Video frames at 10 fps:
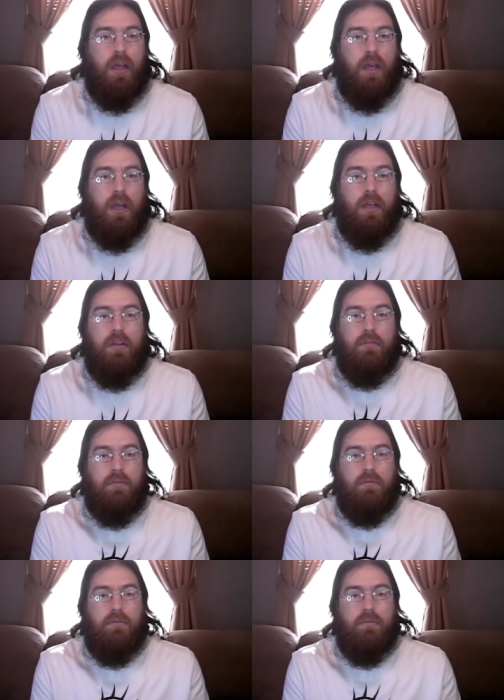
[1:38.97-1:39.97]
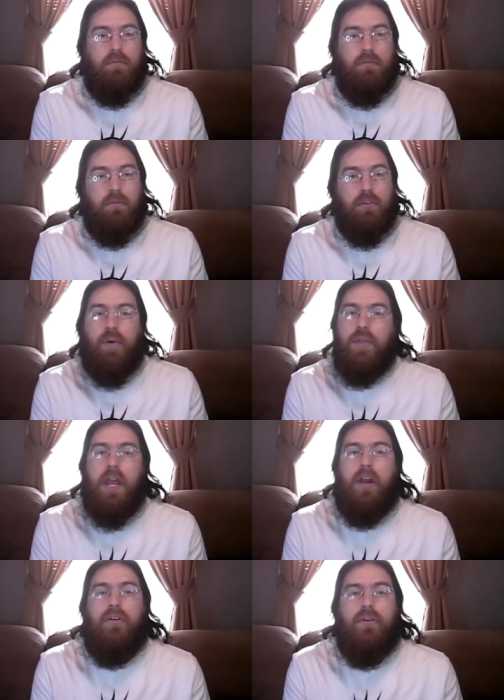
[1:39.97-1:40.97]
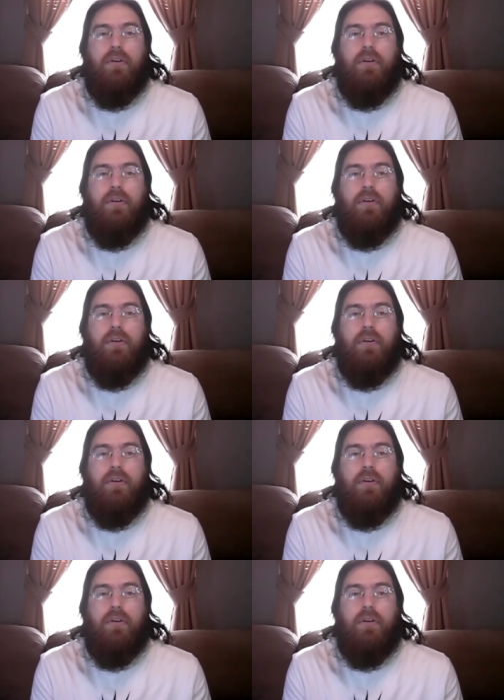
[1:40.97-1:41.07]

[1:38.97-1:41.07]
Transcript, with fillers: and go there.